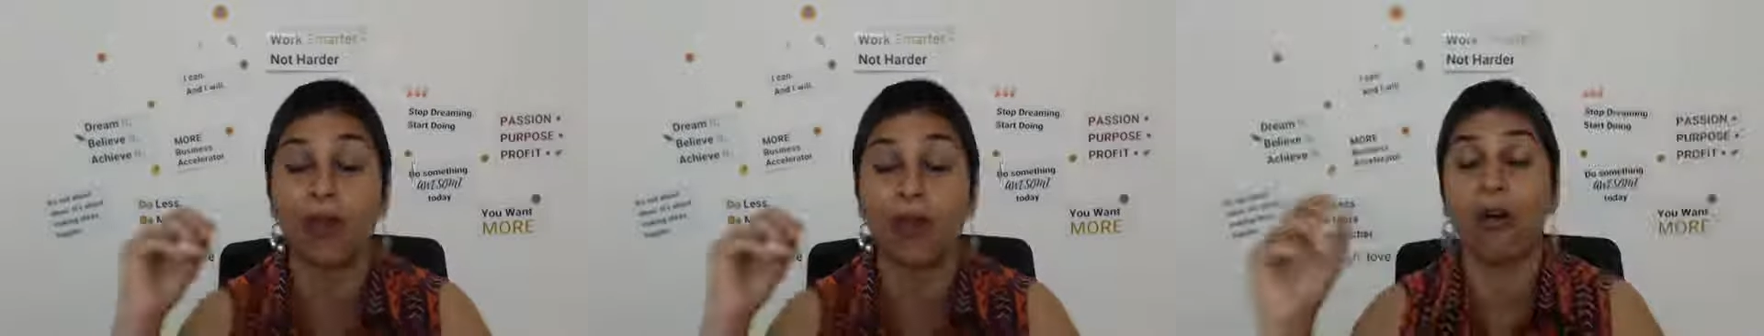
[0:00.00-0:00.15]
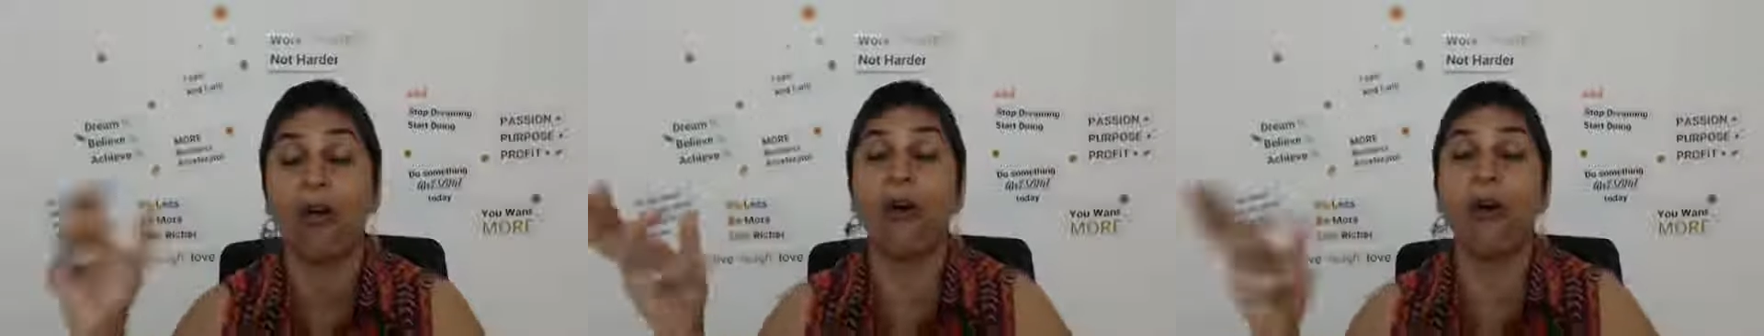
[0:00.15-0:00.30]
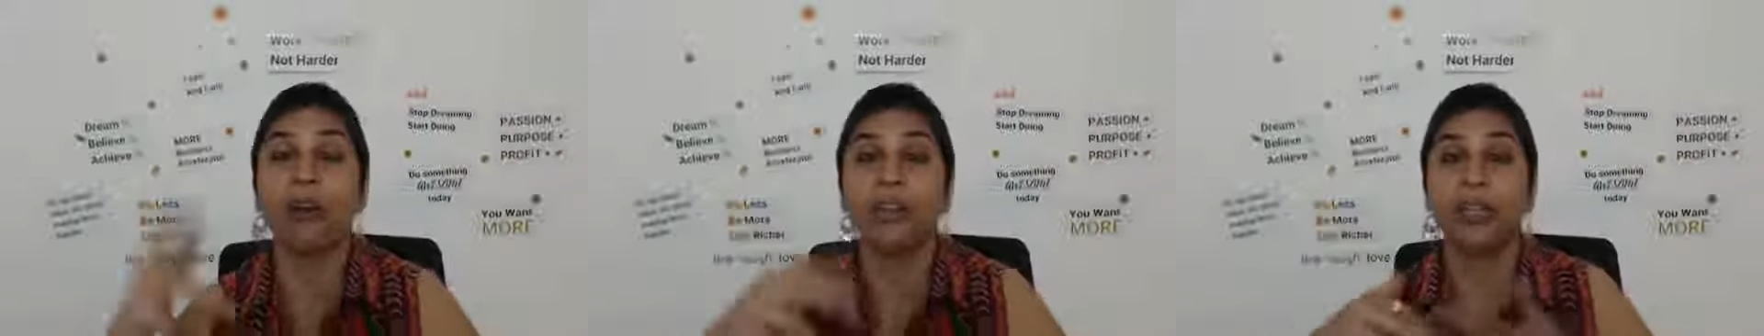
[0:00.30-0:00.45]

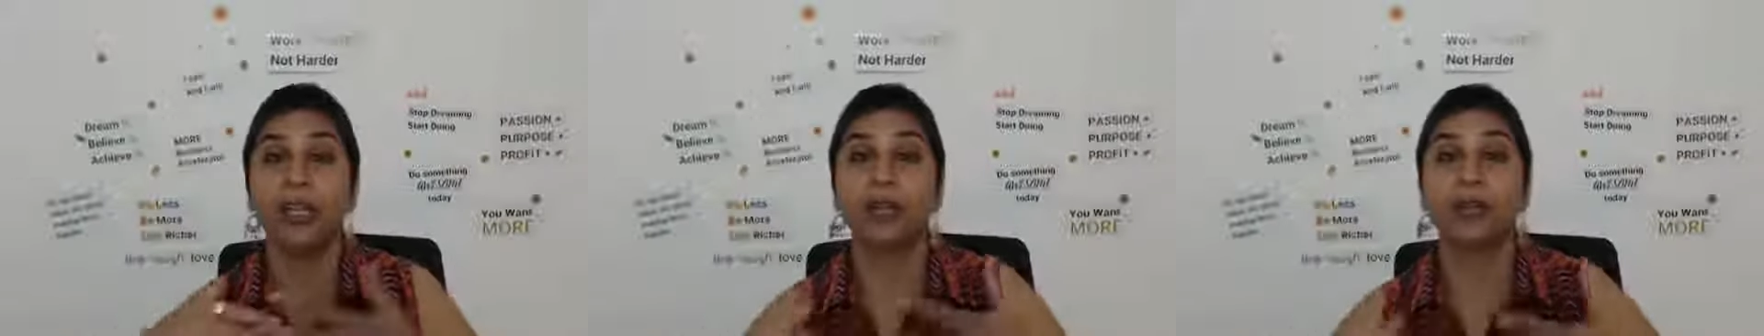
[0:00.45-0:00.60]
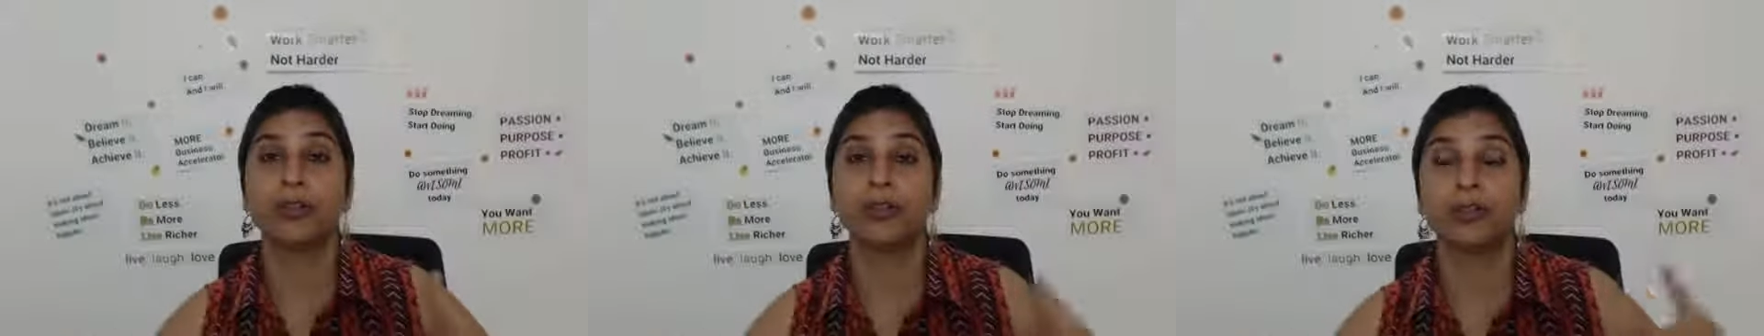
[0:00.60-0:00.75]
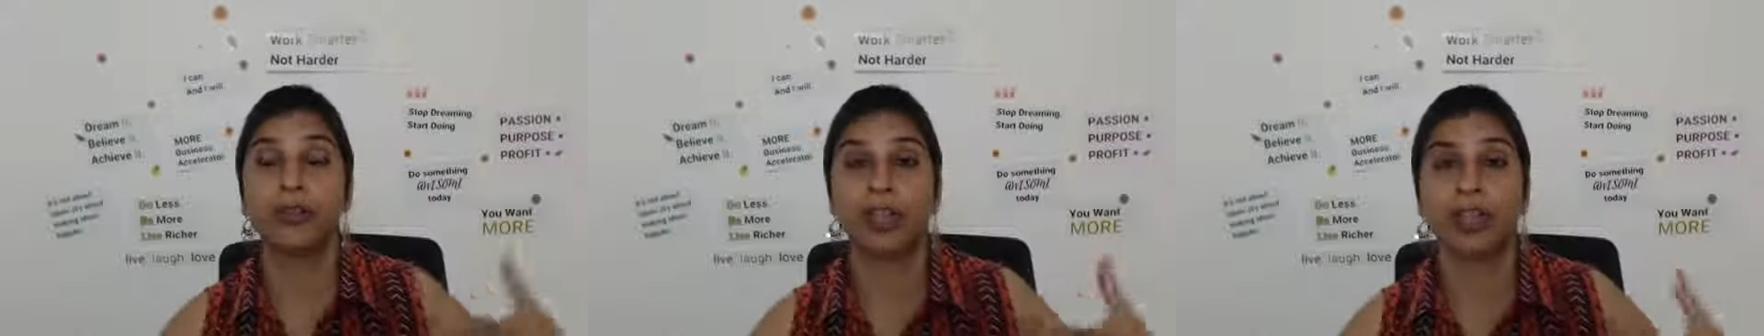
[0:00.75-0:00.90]
Or they
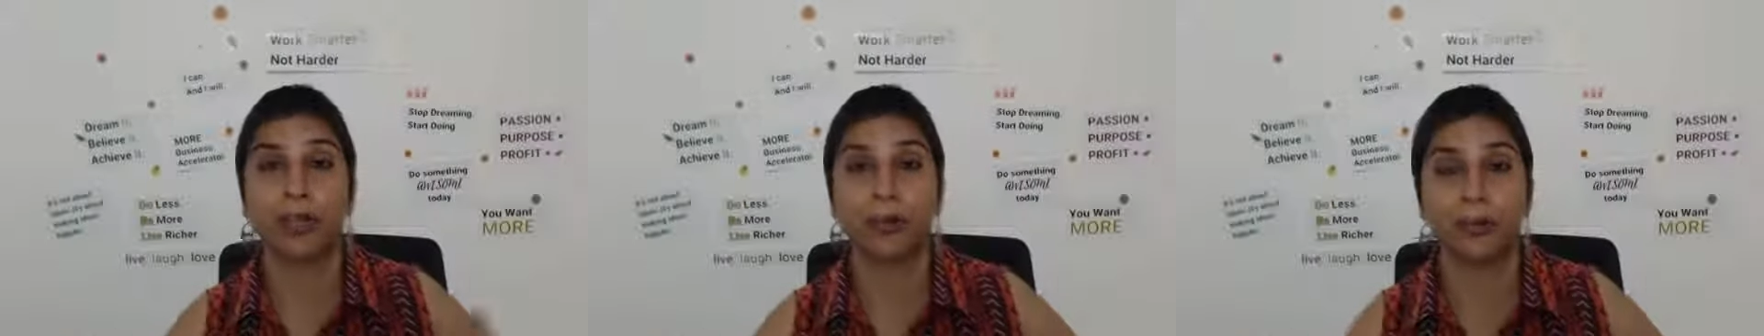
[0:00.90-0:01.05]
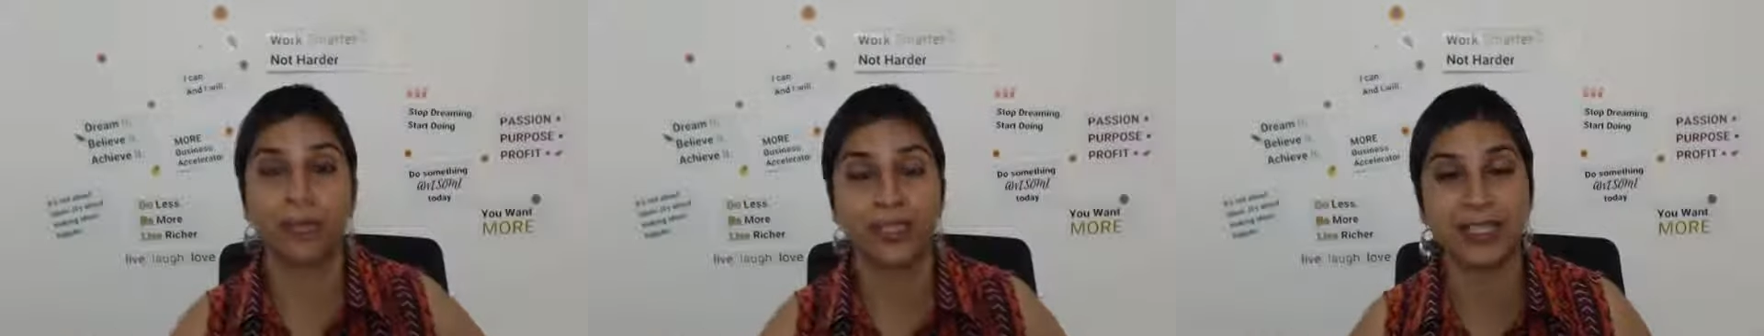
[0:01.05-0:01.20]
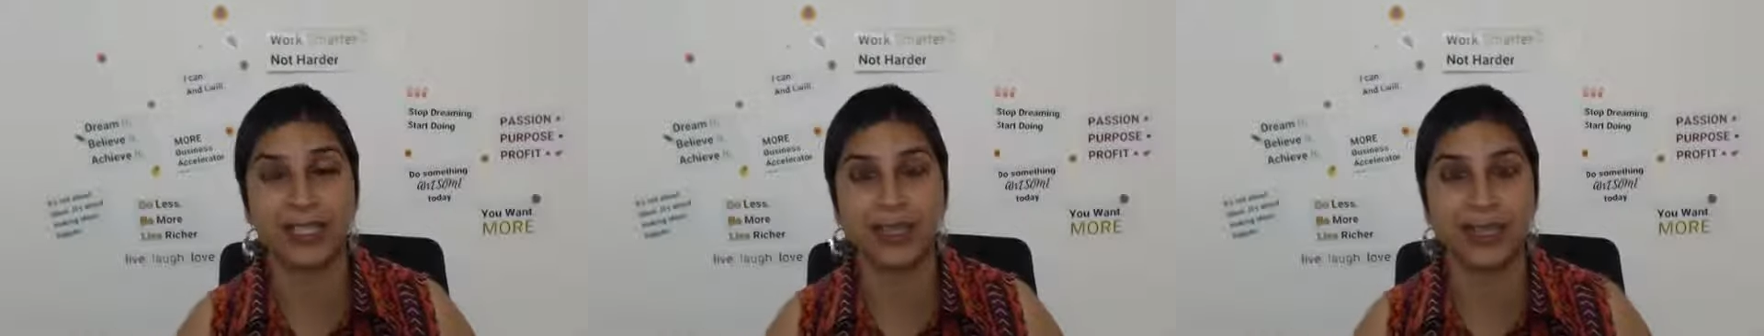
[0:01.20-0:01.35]
go to the
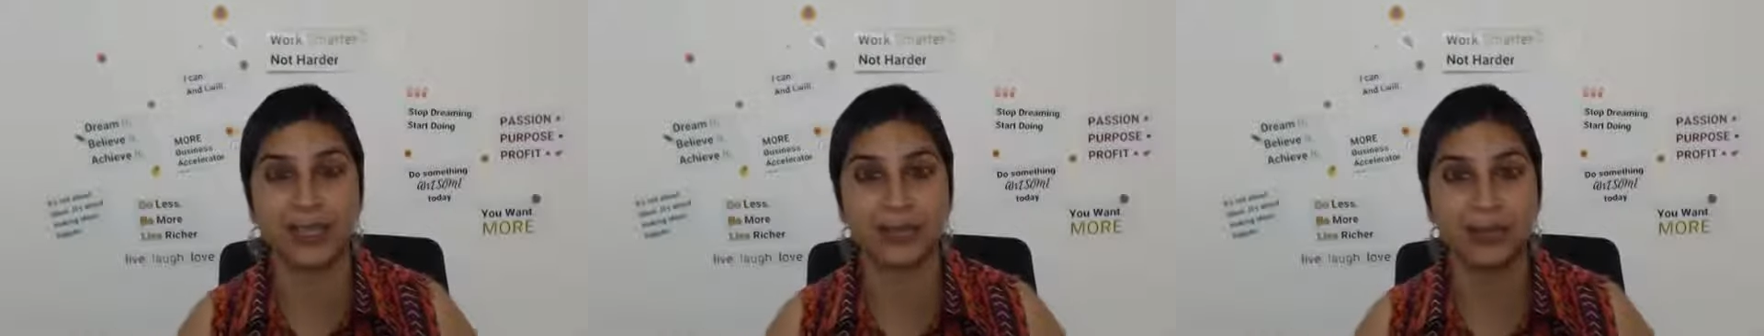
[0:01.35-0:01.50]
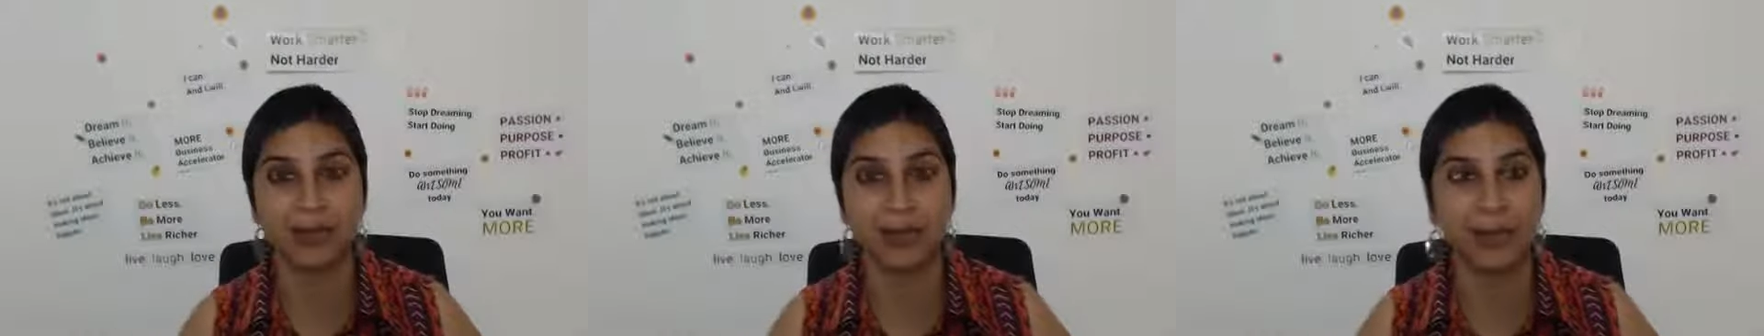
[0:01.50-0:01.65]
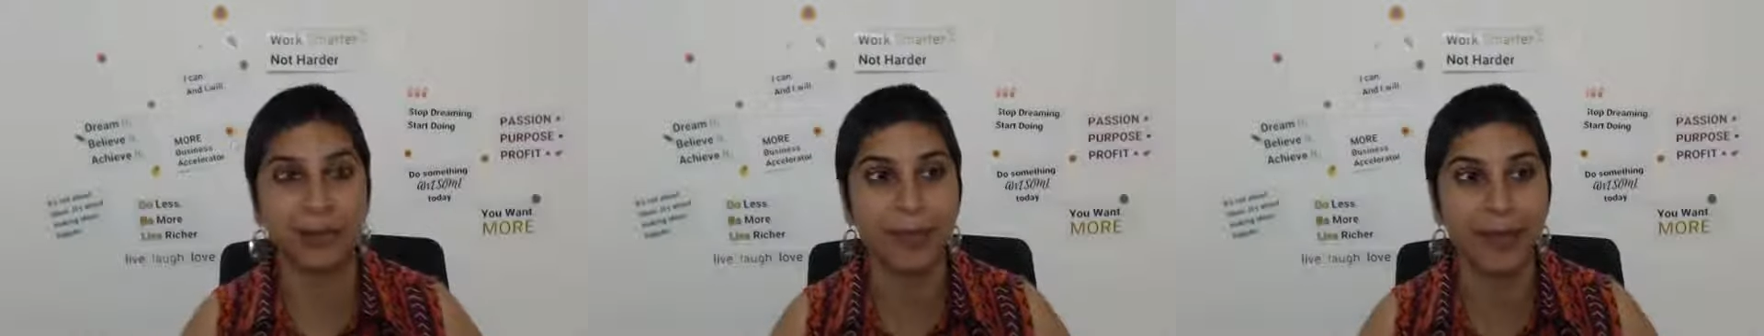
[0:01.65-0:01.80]
opposite
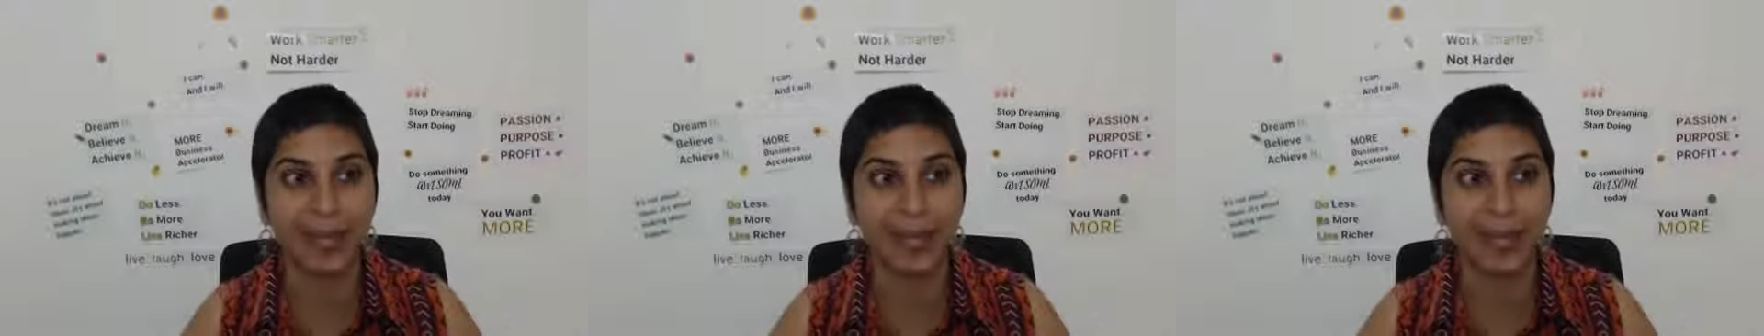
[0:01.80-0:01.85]
extreme